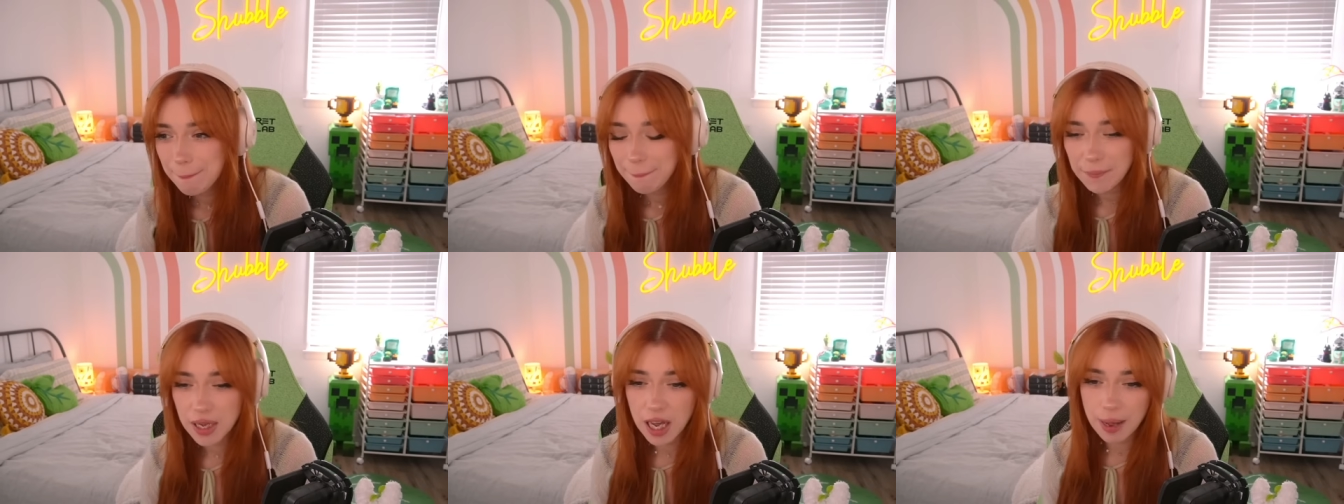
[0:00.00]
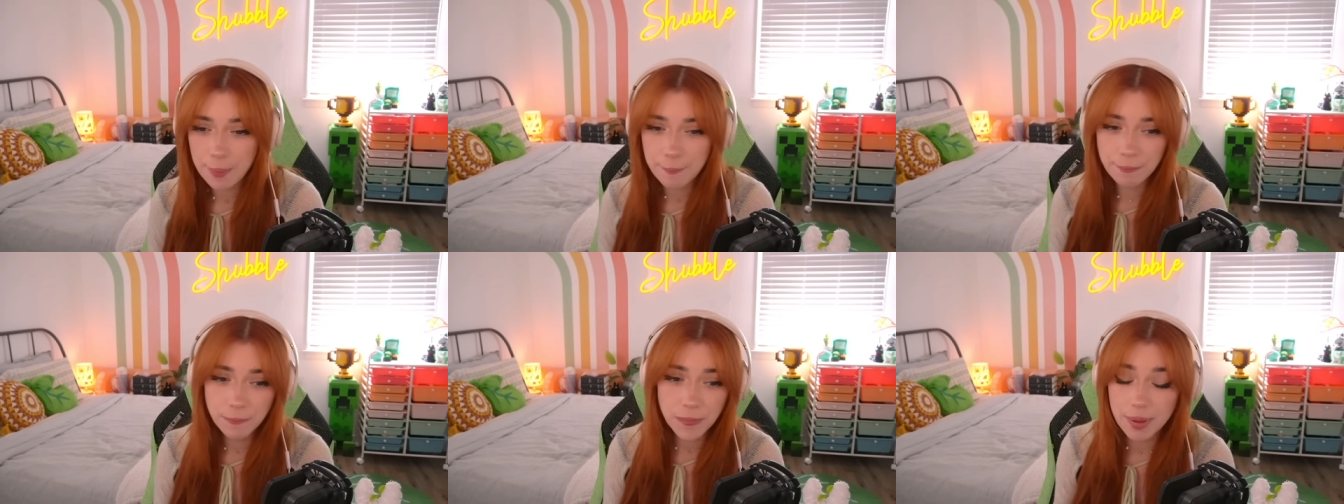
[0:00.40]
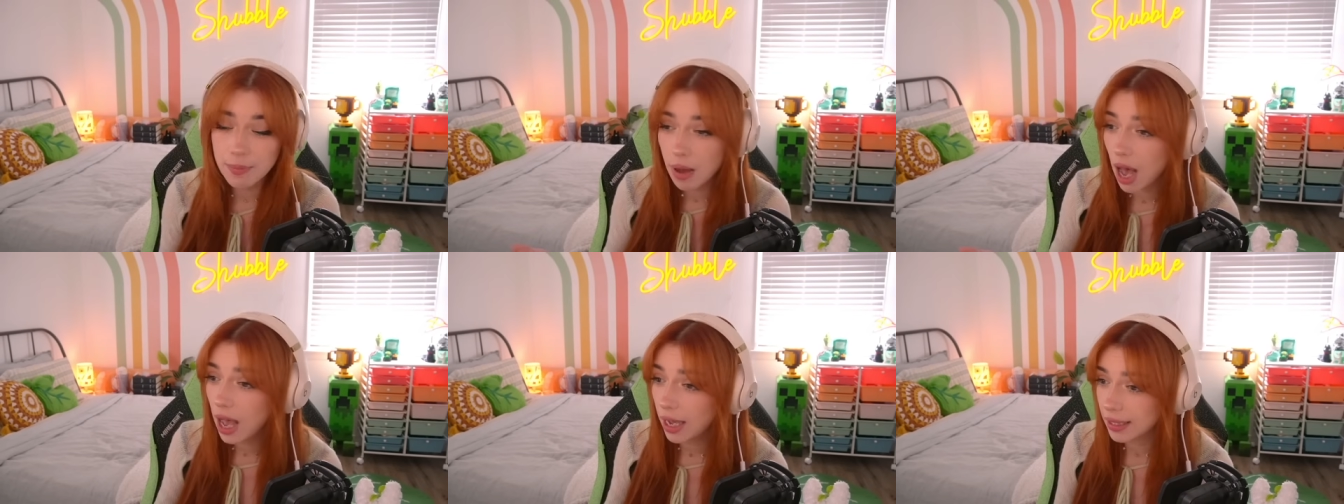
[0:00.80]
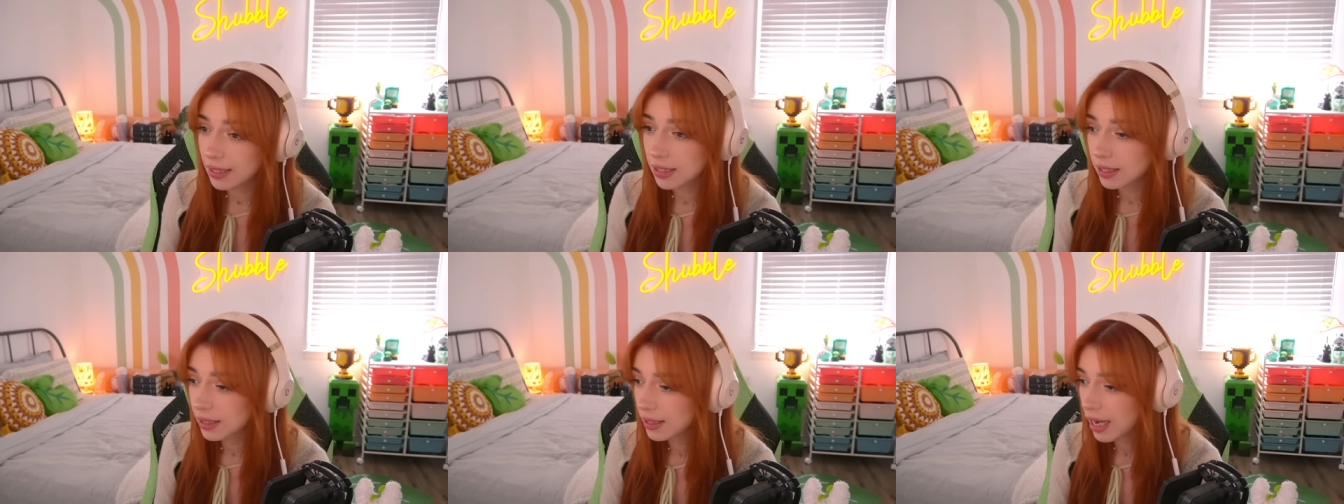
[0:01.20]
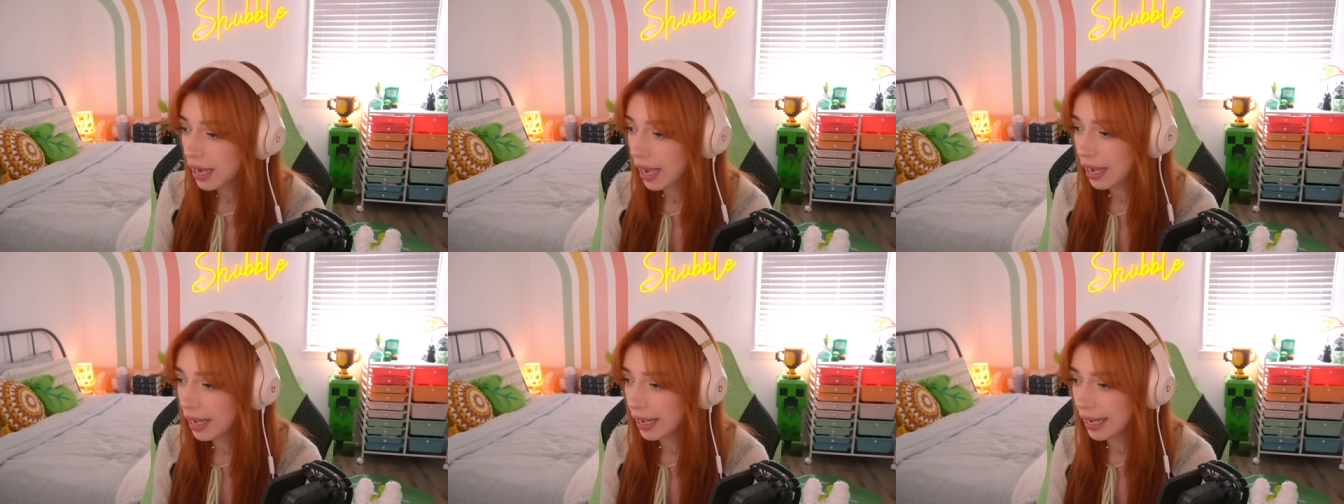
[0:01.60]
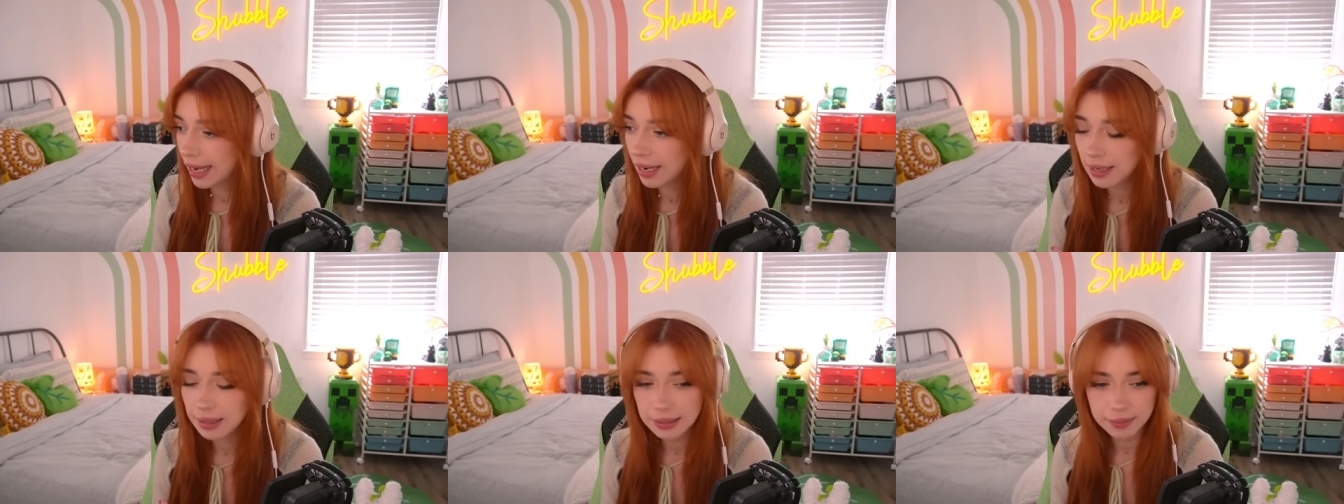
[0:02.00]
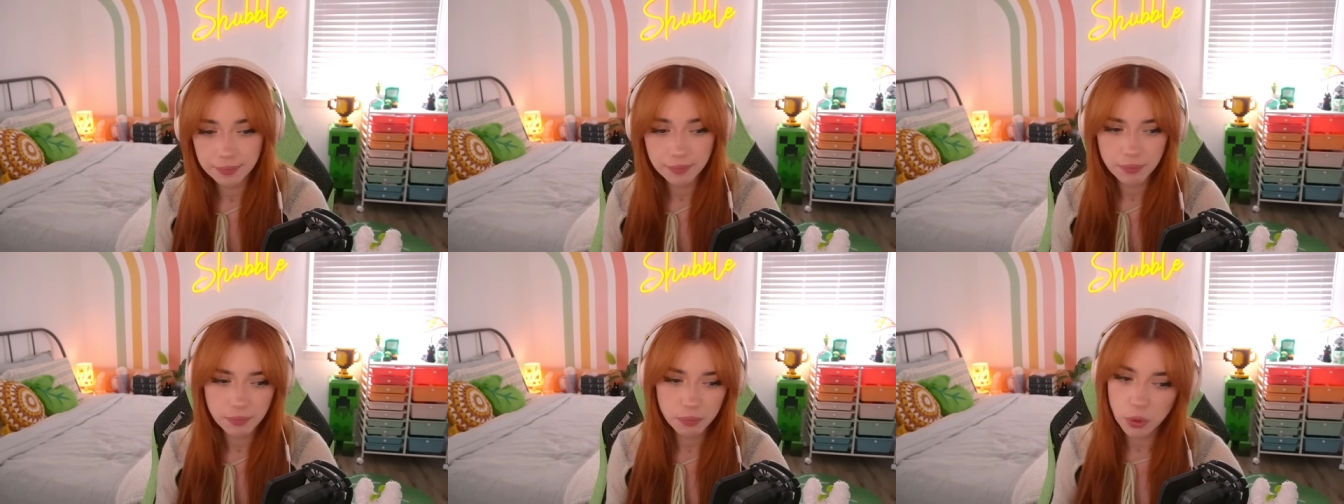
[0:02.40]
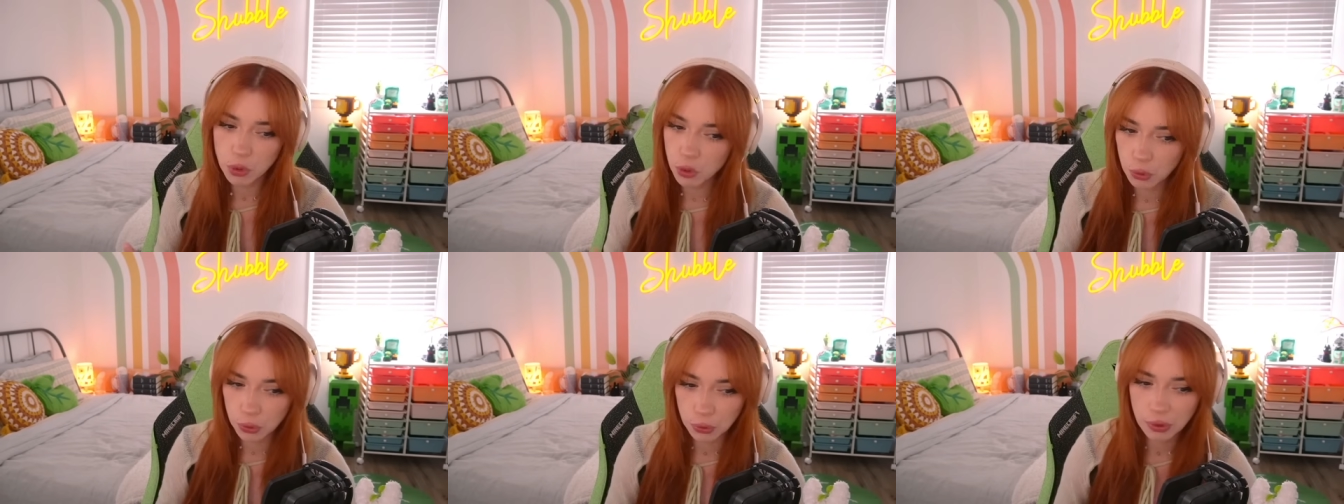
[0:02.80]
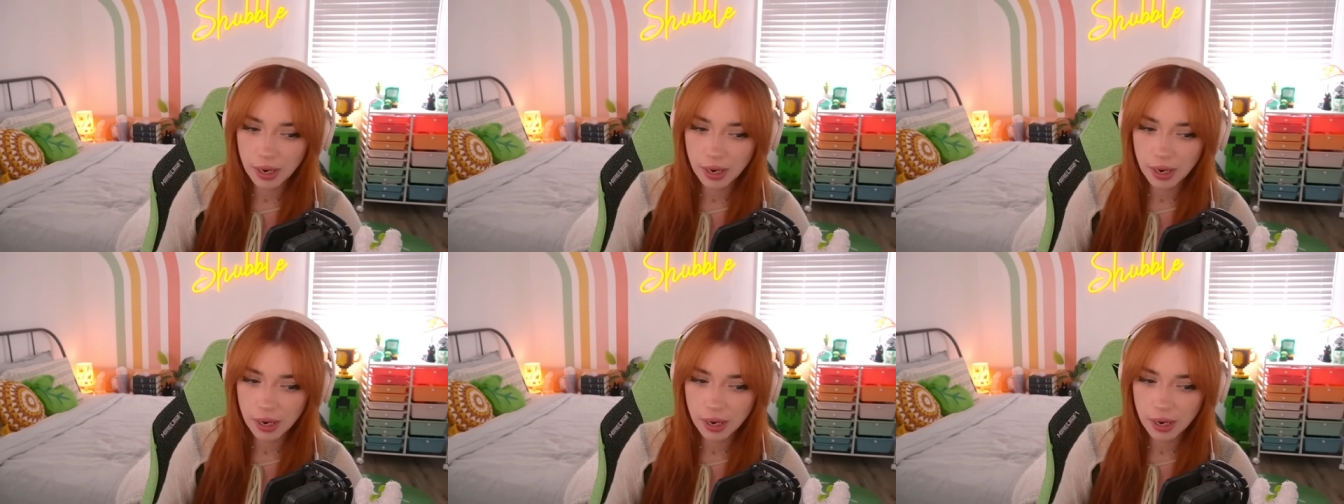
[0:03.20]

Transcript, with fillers: My mods. Ooh,